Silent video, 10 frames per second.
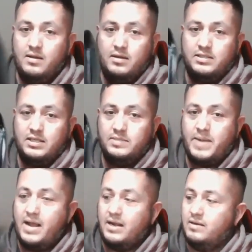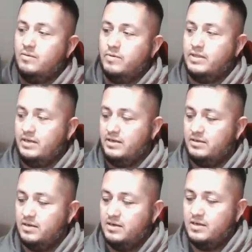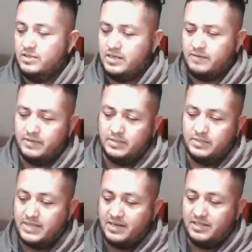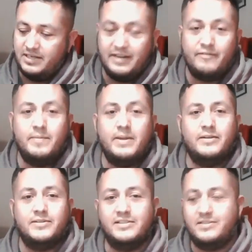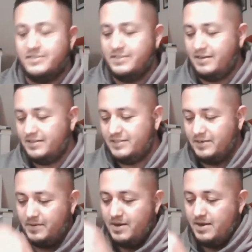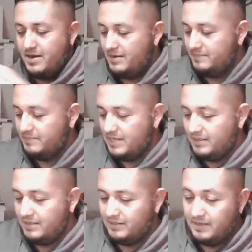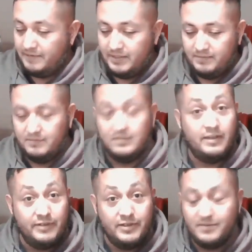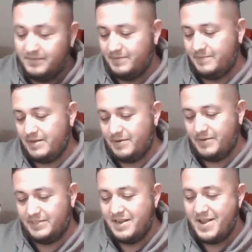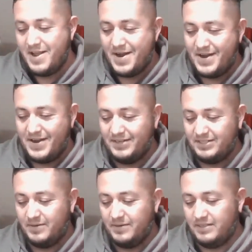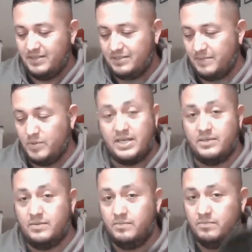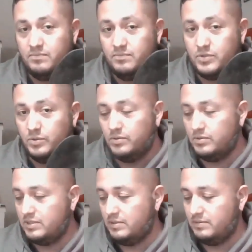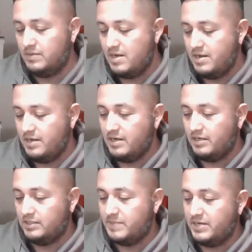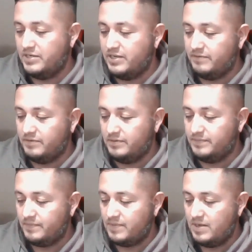good size pack with a shovel. This was actually a gift from my little sister Sarah, so love it, love you. Anyways, so some blade tools. So you got your spade, shovel.